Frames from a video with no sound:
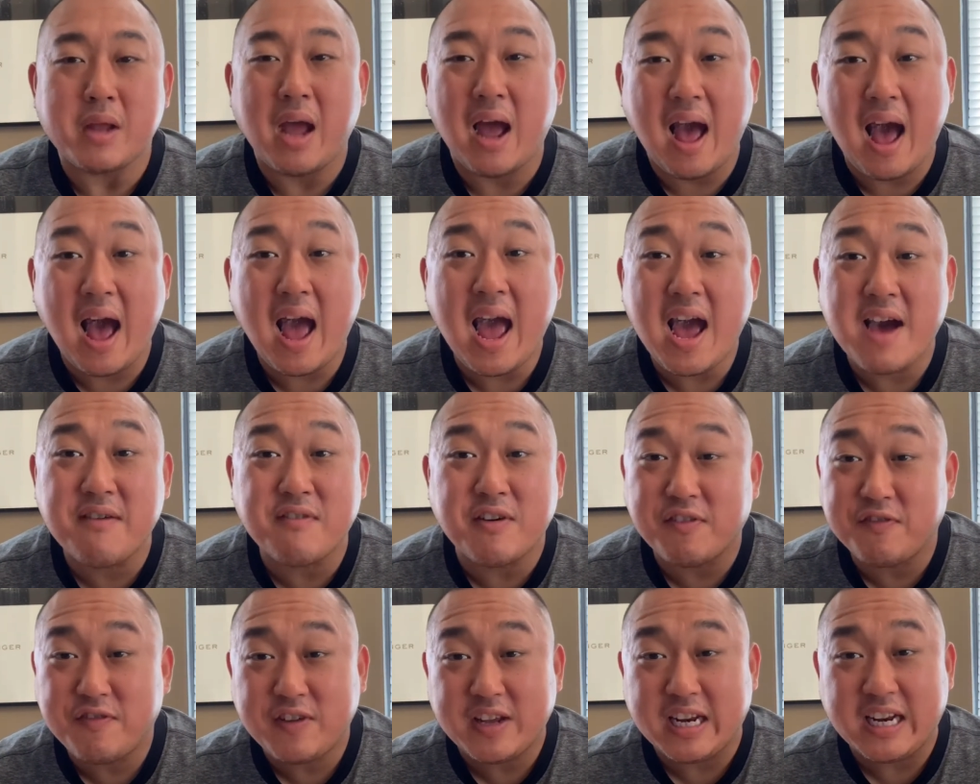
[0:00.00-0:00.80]
I have
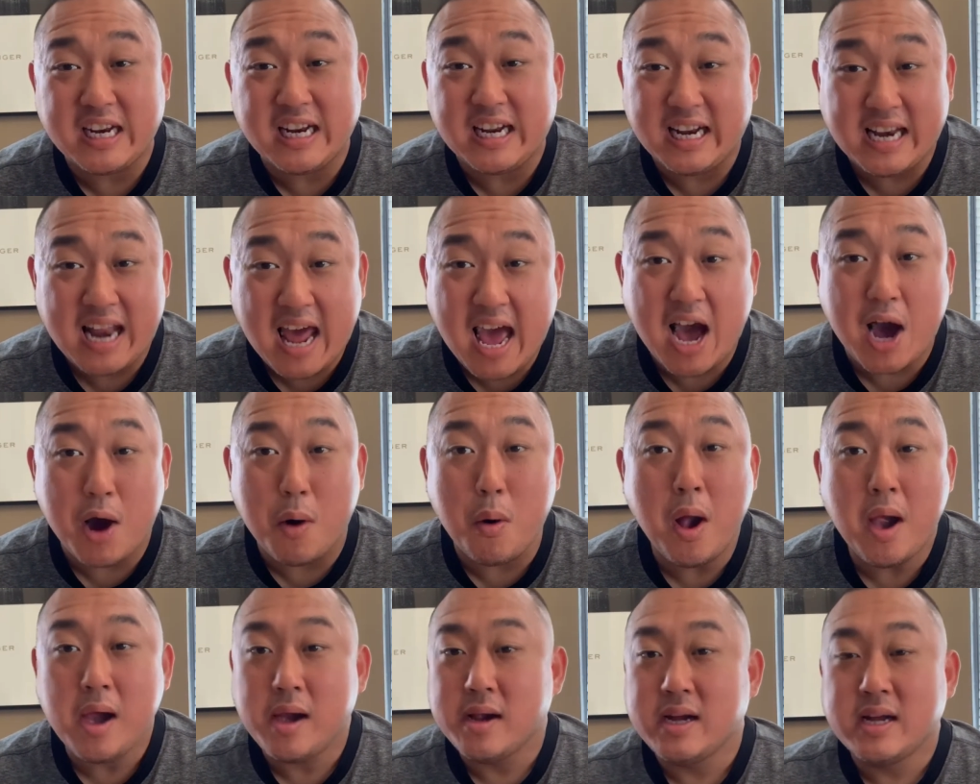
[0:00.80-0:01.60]
affinity now
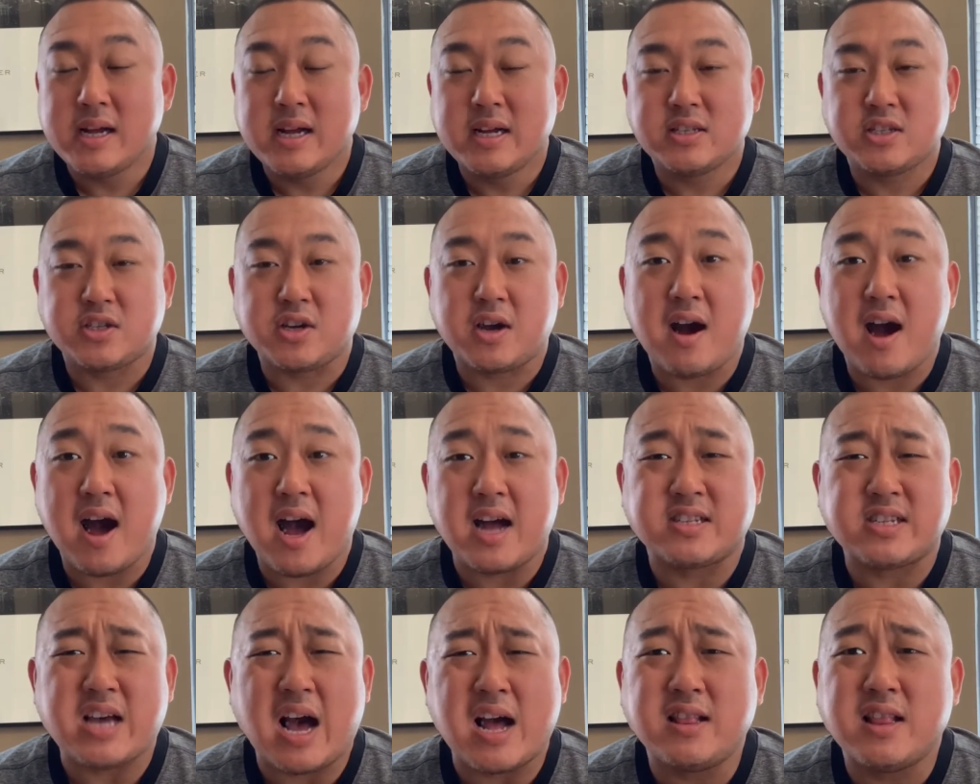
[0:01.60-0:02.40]
to
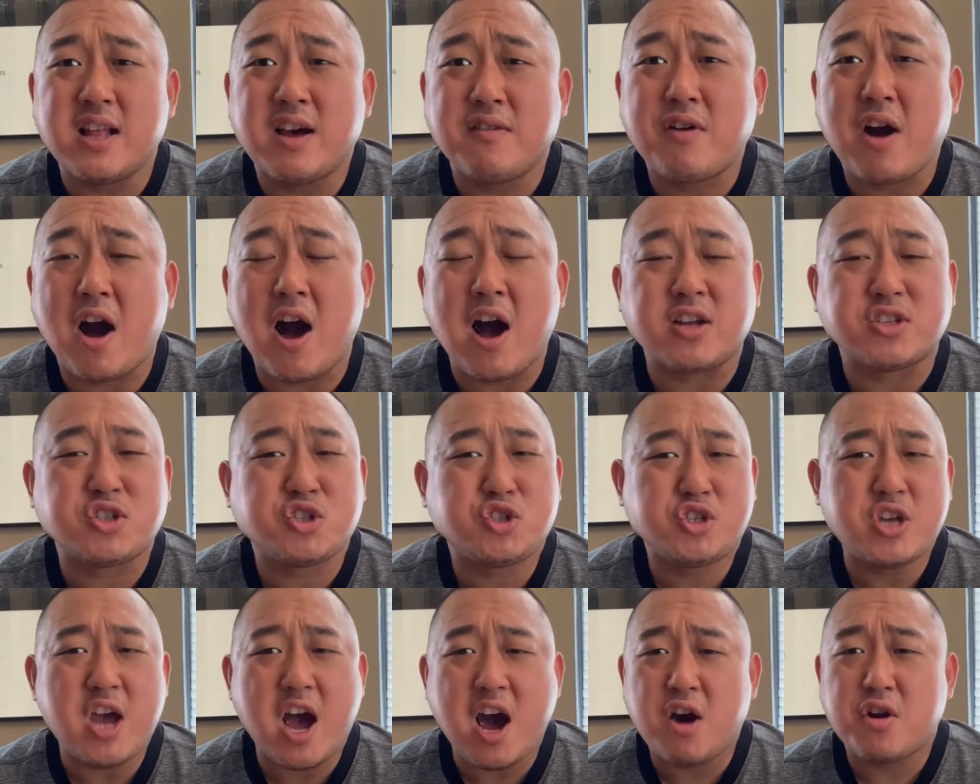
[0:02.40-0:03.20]
conch. I love conch
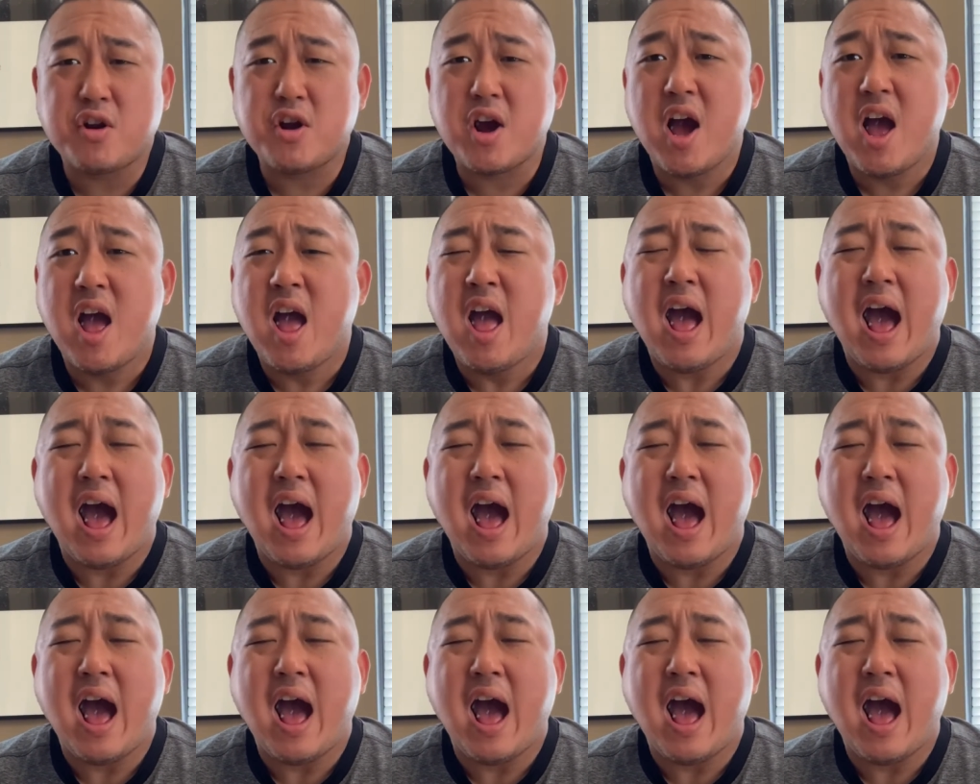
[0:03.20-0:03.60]
chowder.